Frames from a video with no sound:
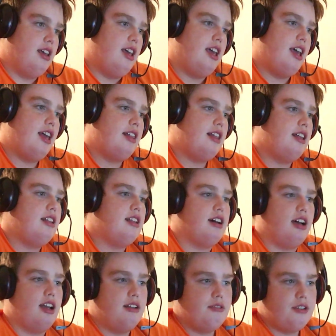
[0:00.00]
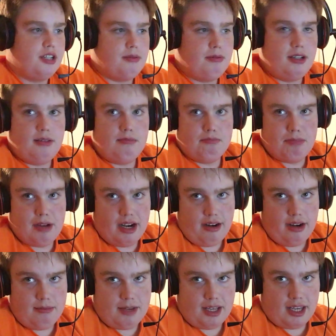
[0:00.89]
And then Irishman
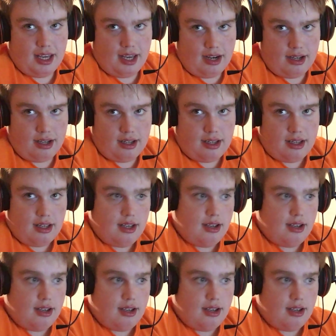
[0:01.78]
Barry McKenna